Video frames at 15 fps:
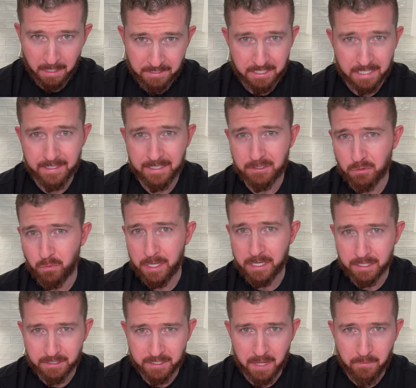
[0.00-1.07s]
It's got that
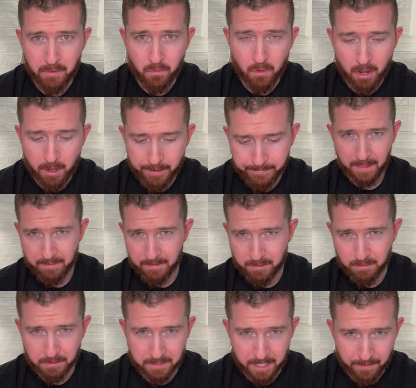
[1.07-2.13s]
sweetness that we want. This
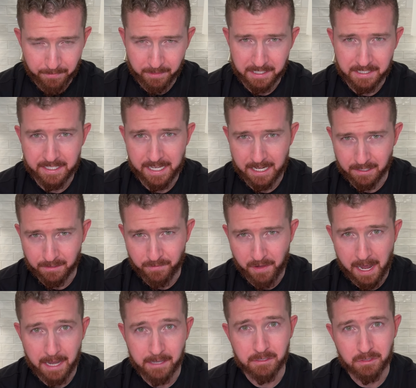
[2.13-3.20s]
will definitely
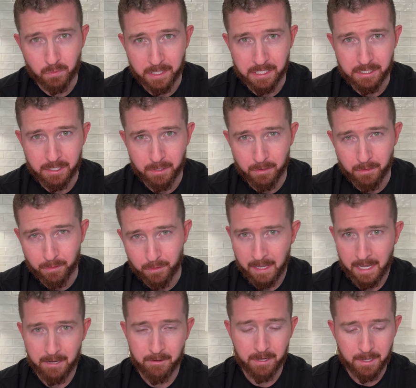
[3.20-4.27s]
satisfy a sweet tooth.
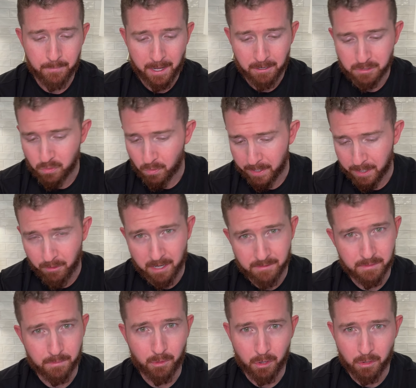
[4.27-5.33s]
And you're getting about 20 grams
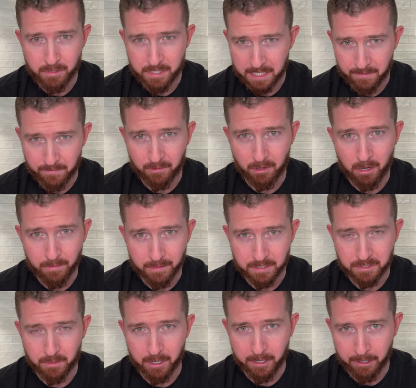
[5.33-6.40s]
of protein for all this
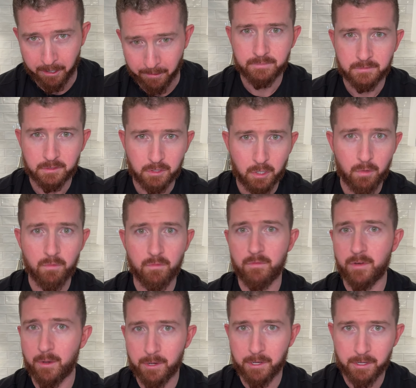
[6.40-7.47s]
right here. So
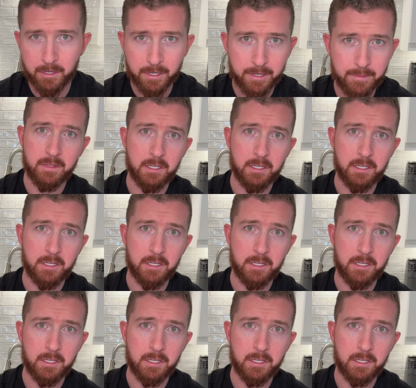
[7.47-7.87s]
very good.